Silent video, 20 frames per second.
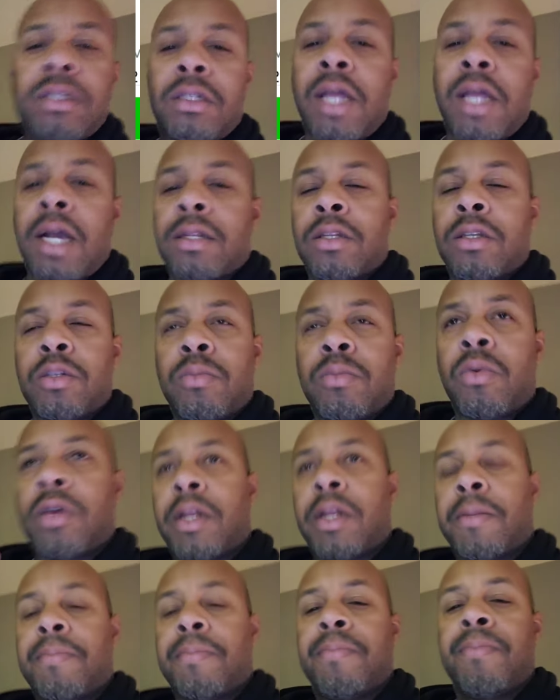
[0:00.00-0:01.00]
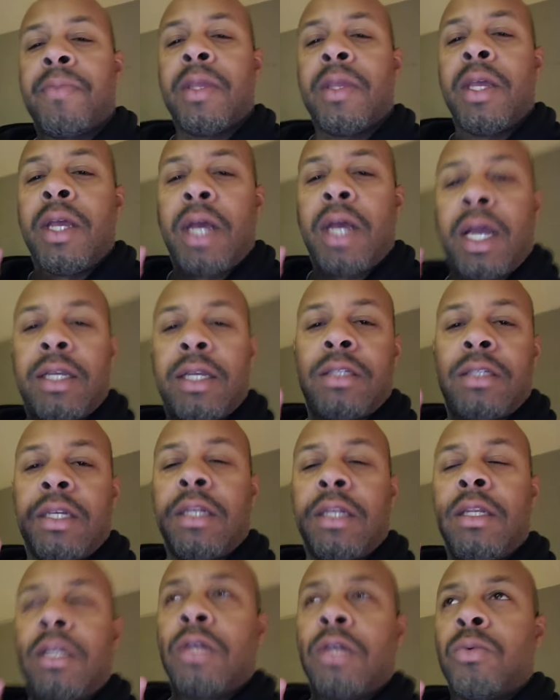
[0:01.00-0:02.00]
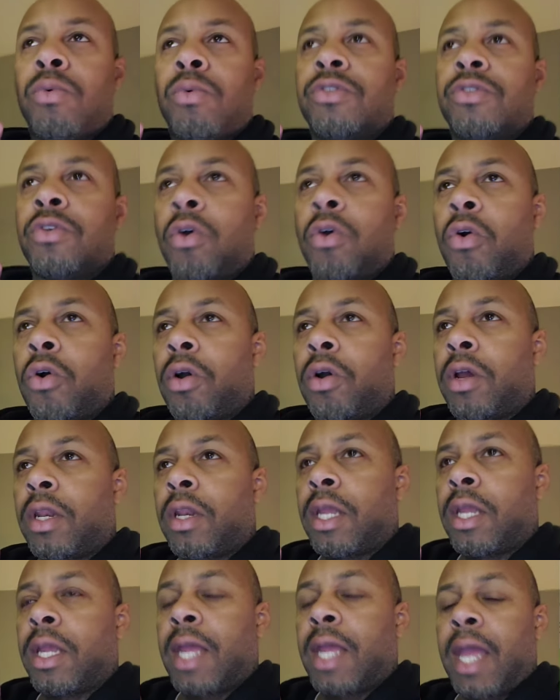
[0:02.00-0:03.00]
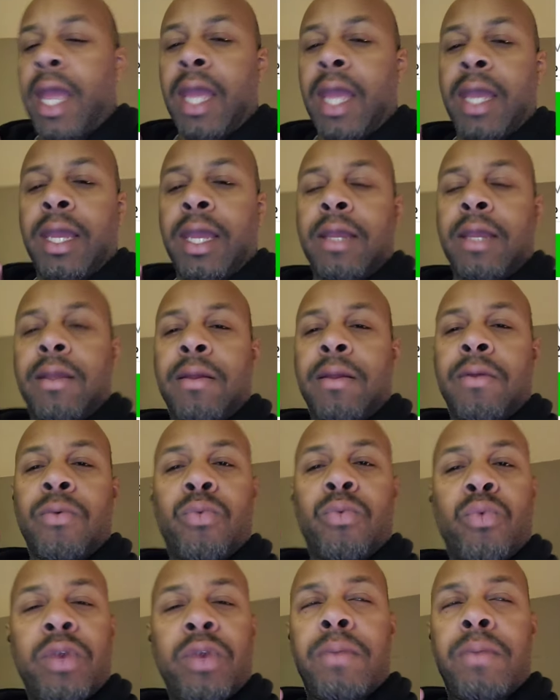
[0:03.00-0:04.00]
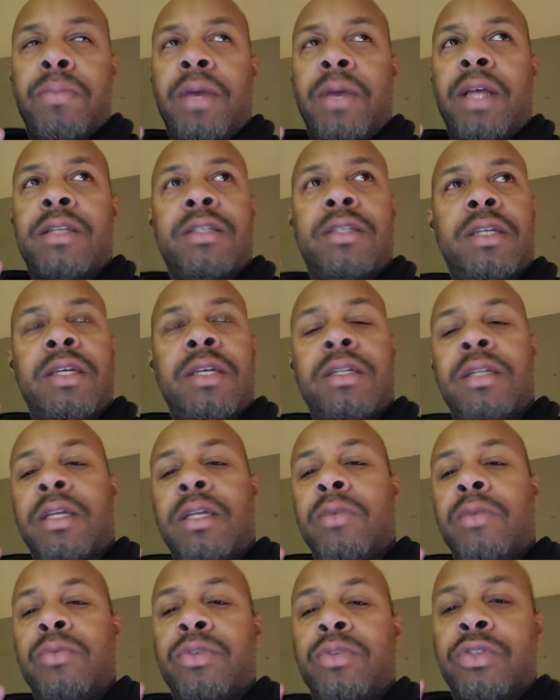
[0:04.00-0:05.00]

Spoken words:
stock this morning. I said it was on a rip. I said that it was